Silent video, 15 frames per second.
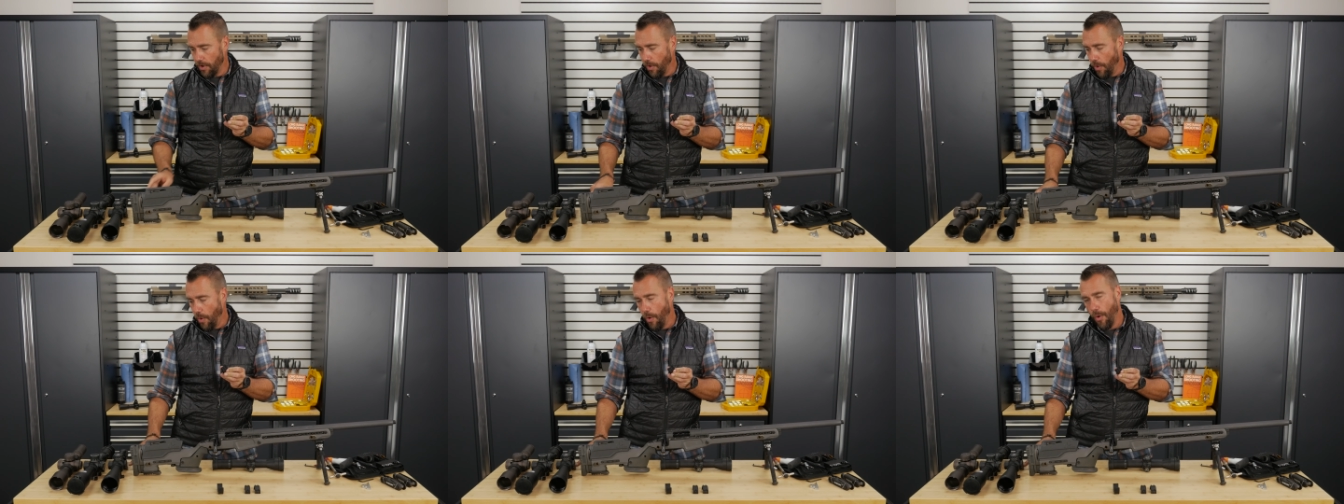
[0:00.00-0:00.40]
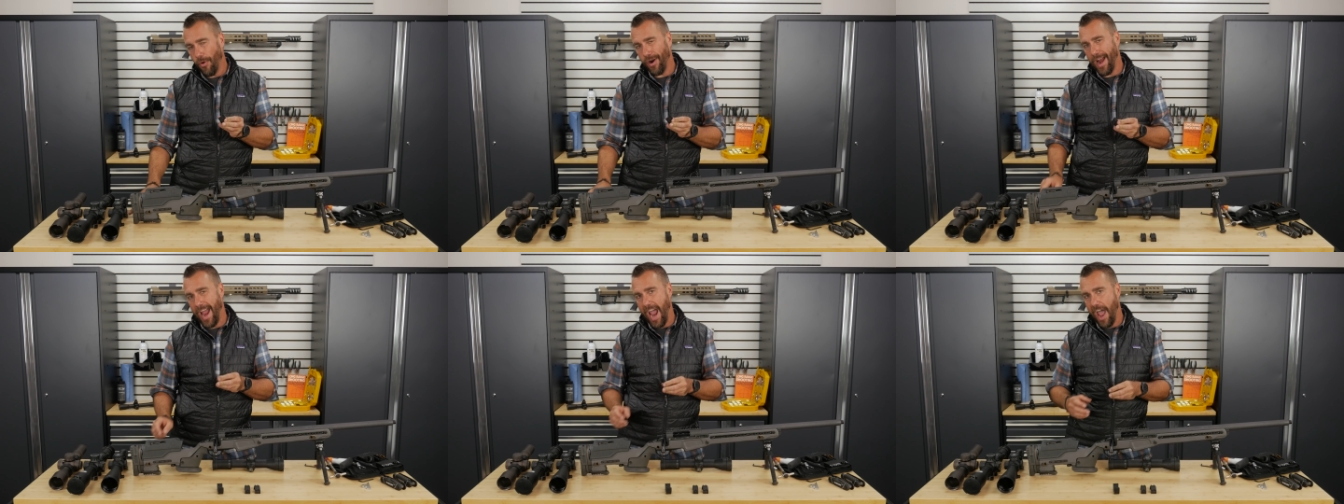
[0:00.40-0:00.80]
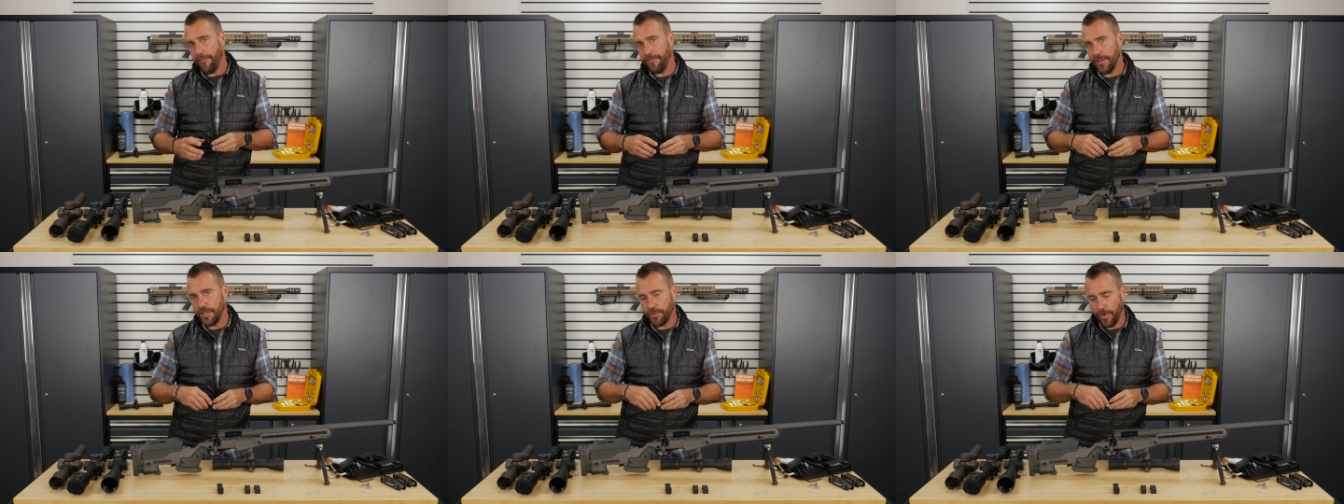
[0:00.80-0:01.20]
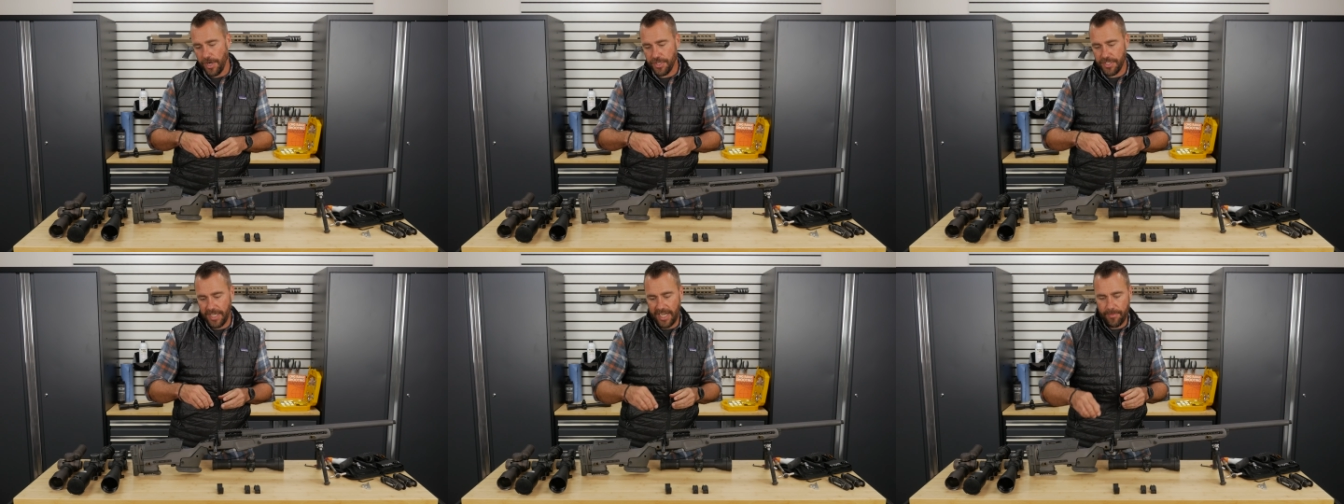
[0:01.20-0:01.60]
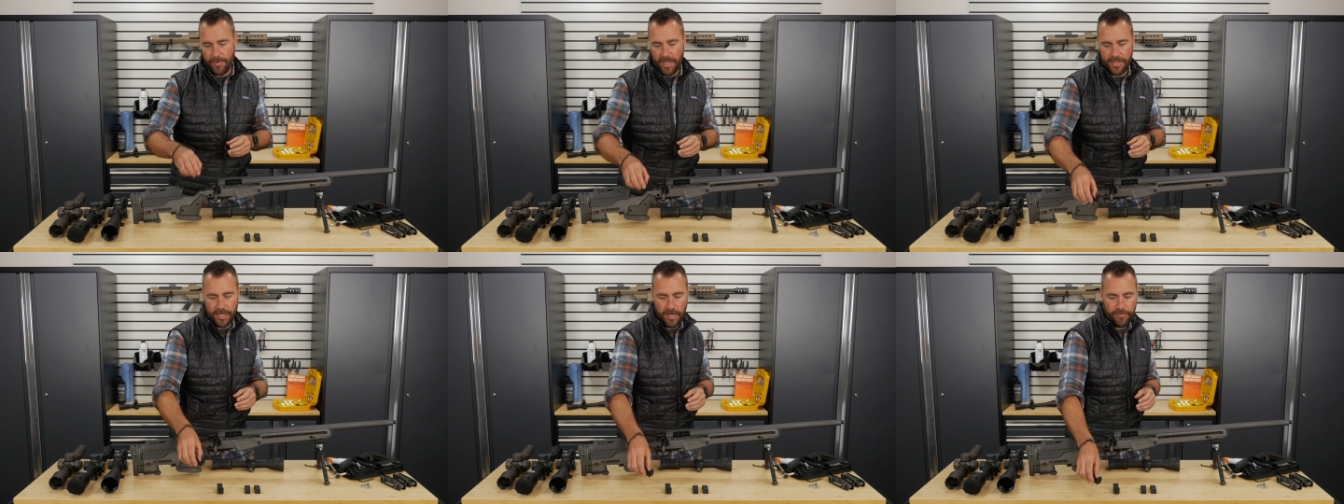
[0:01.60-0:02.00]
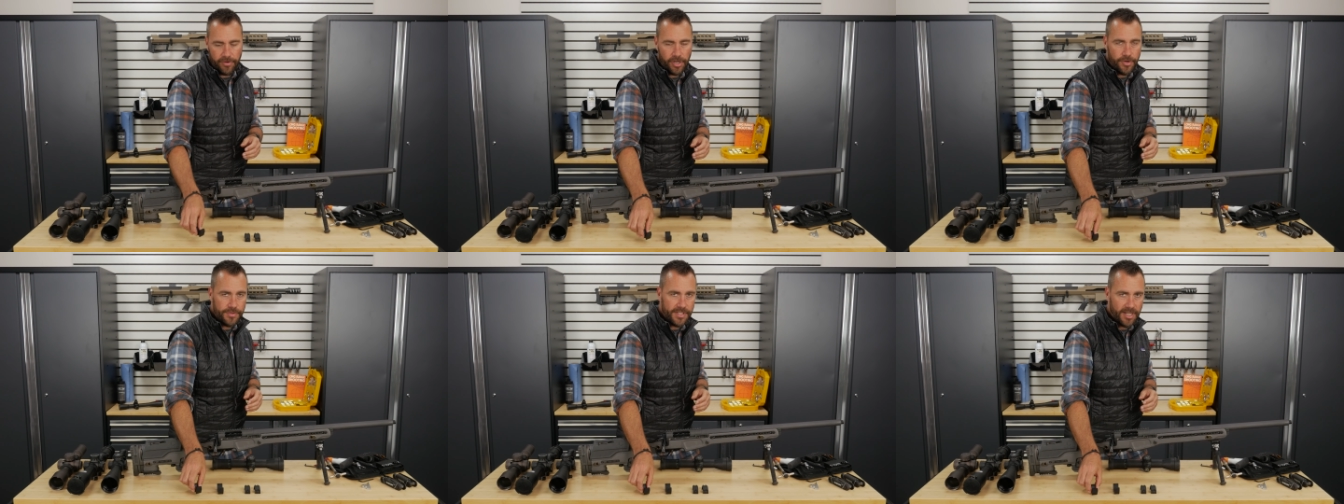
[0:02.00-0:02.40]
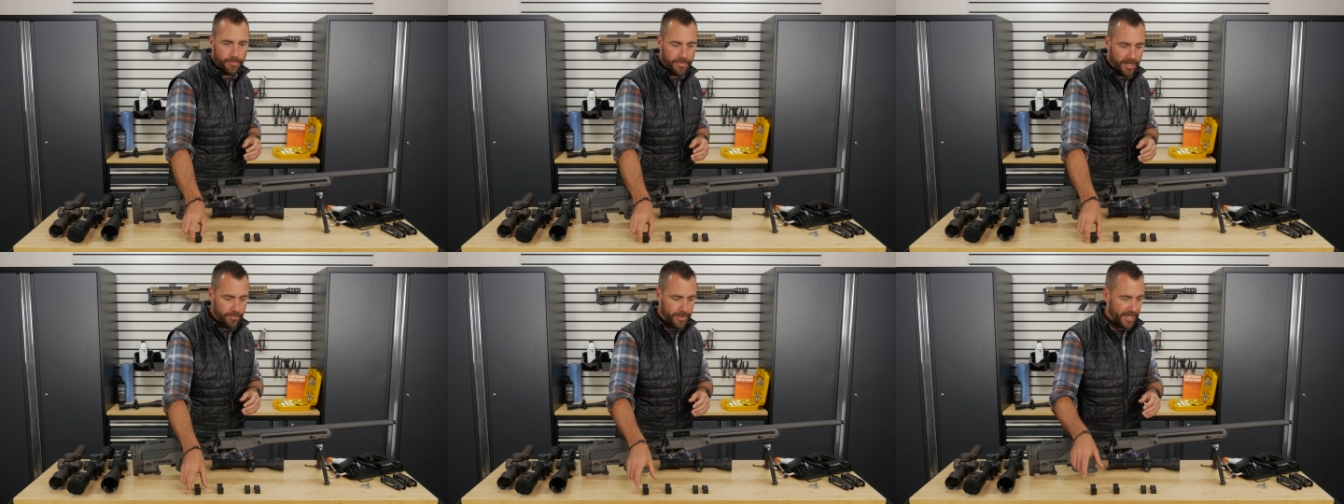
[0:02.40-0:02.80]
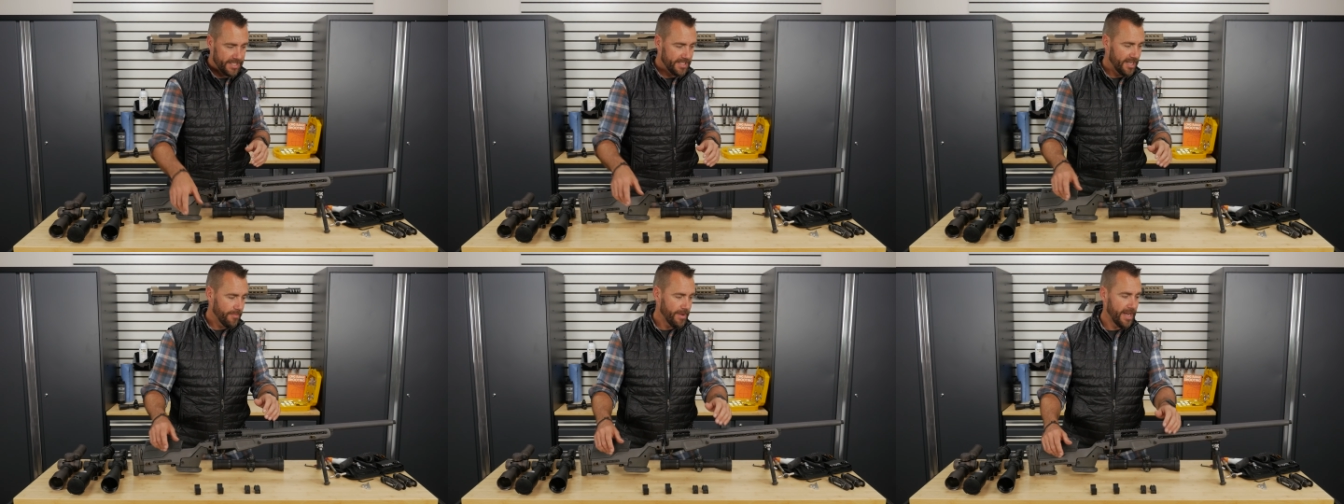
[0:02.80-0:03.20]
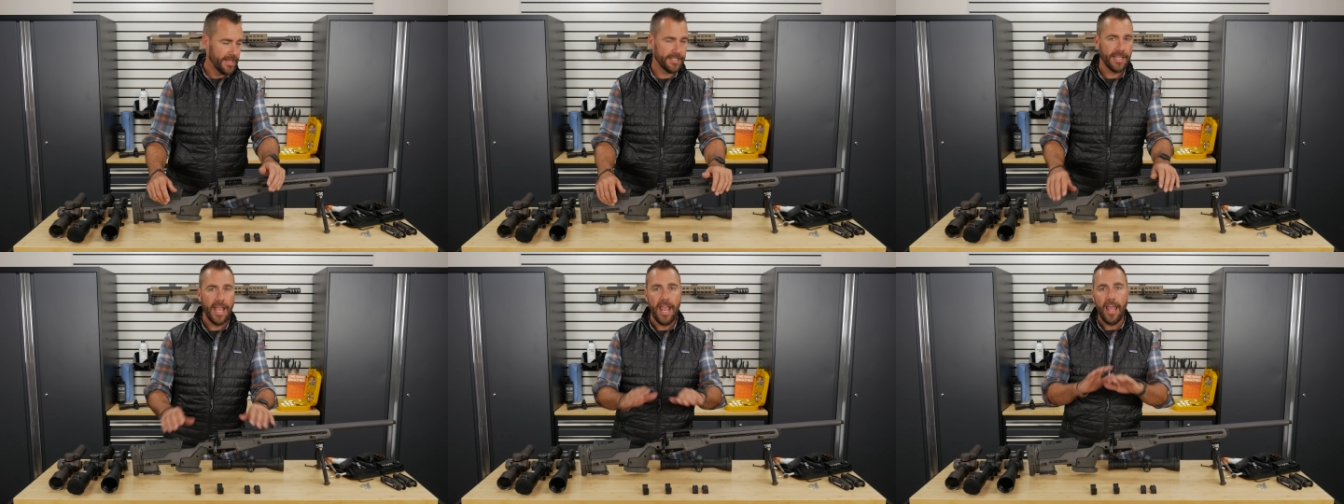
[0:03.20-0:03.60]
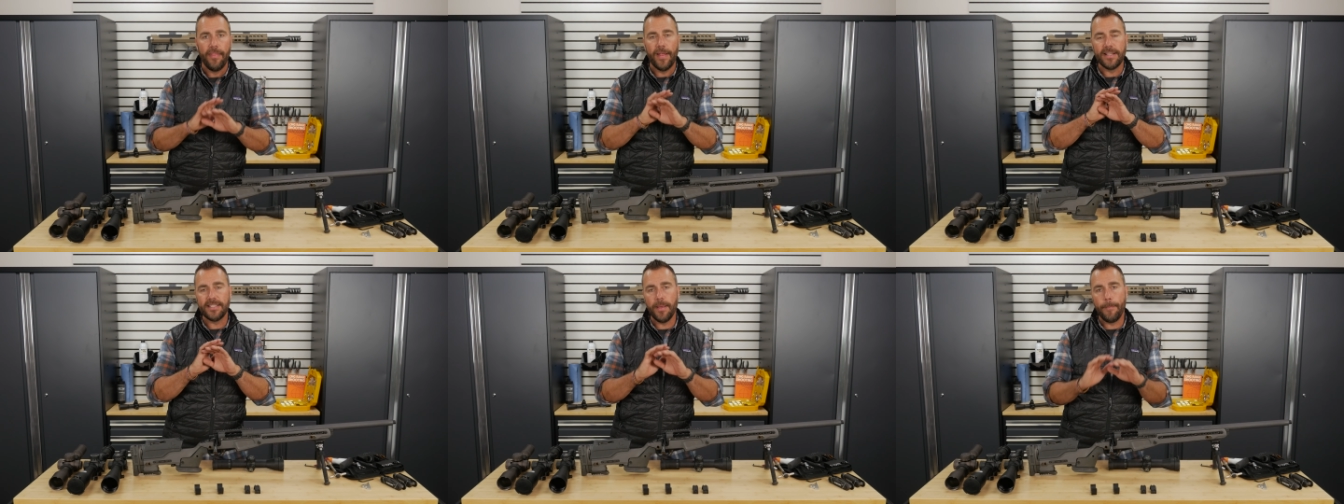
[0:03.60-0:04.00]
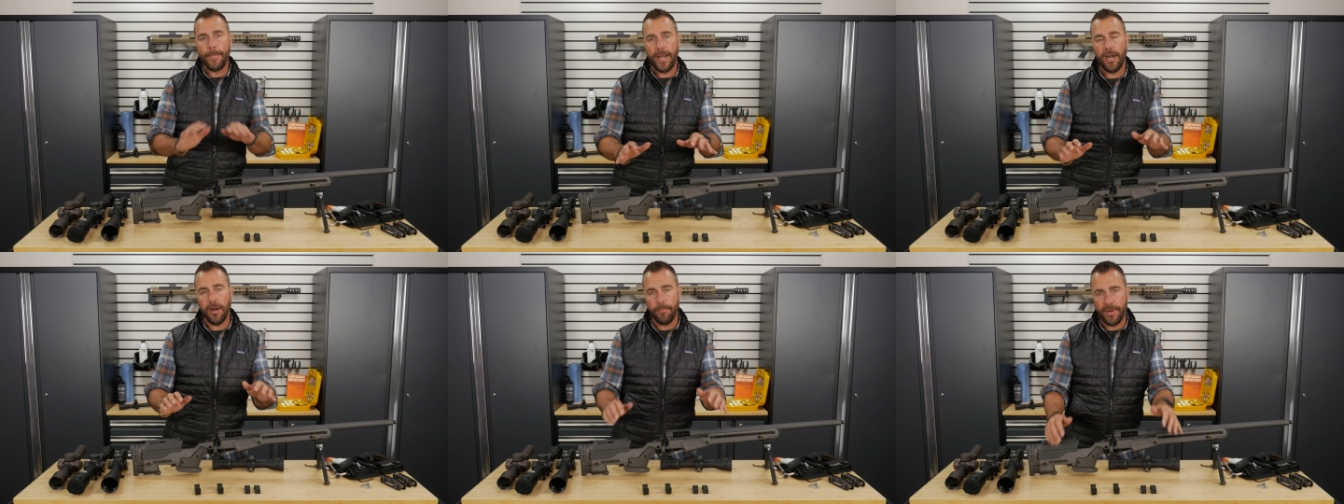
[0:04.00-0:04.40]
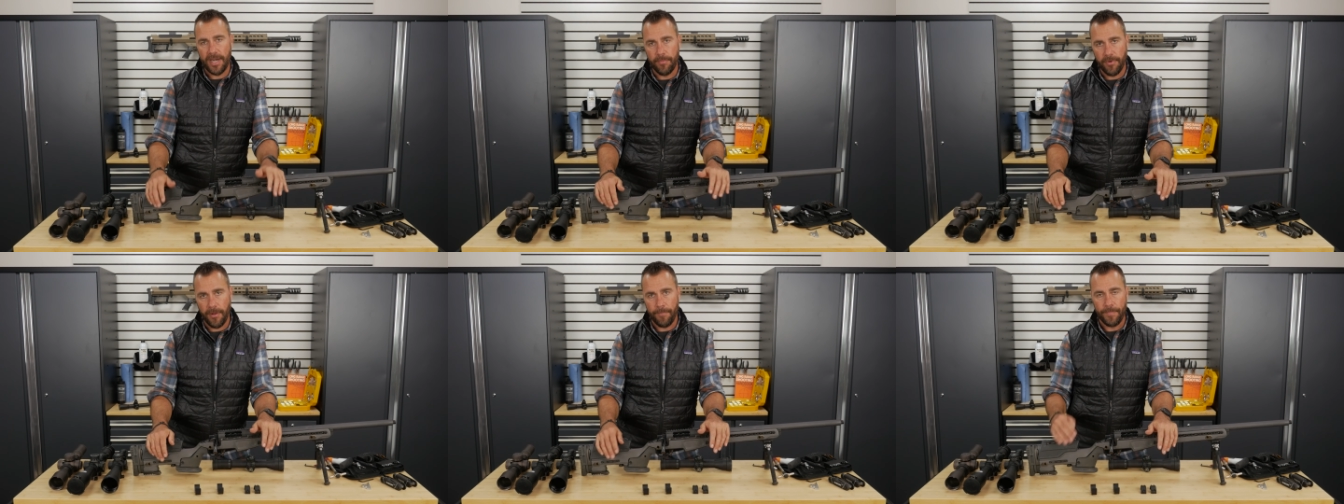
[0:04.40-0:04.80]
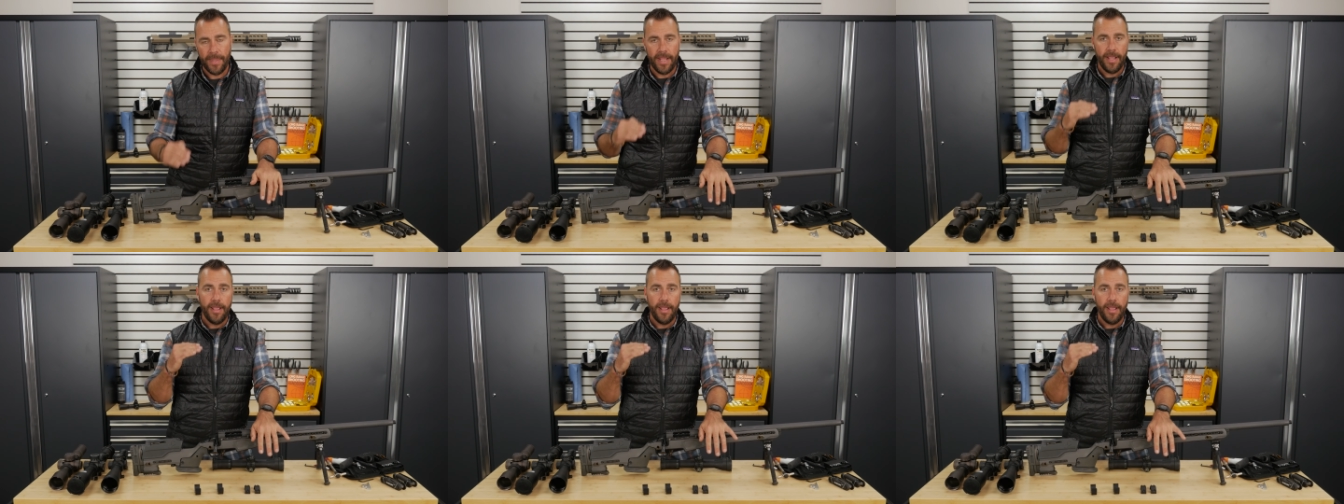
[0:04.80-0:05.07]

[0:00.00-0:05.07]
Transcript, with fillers: or a half inch wrench to get them on there if you're using a big Picatinny base. That's the bare minimum.